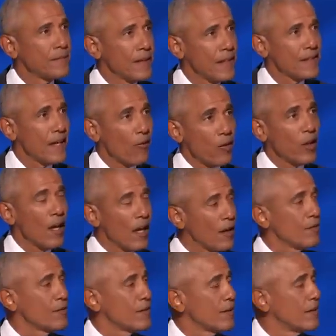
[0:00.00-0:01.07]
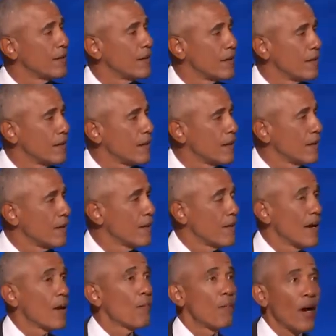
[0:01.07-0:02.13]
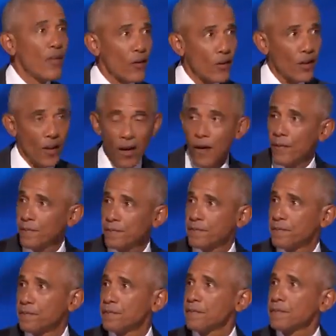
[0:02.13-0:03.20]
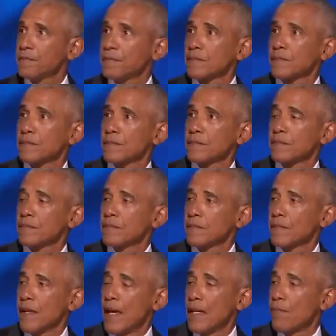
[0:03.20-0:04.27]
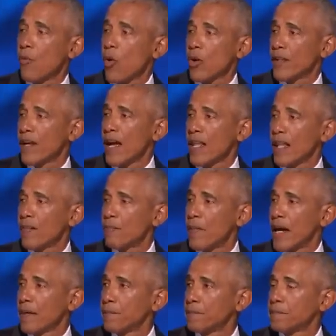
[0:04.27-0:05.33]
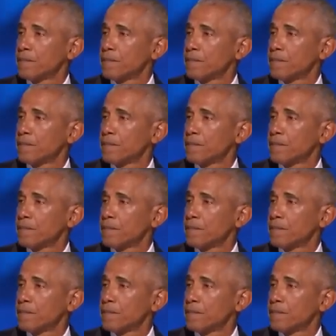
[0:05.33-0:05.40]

has ever loved their mother in law any more than I love mine.